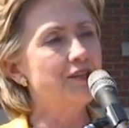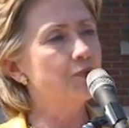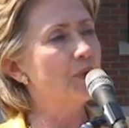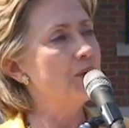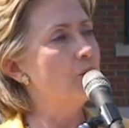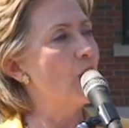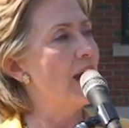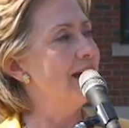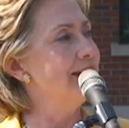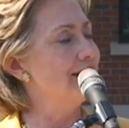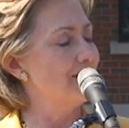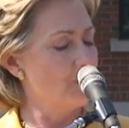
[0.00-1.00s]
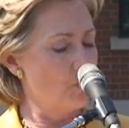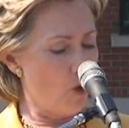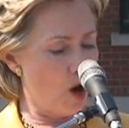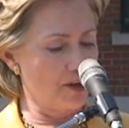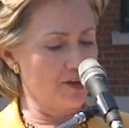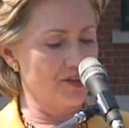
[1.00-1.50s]
As we wed the
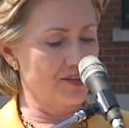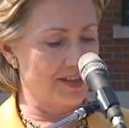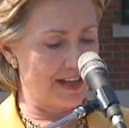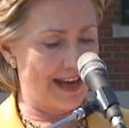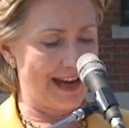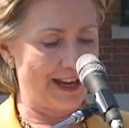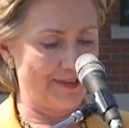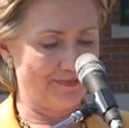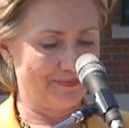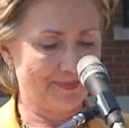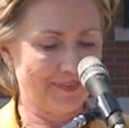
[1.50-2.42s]
waters today,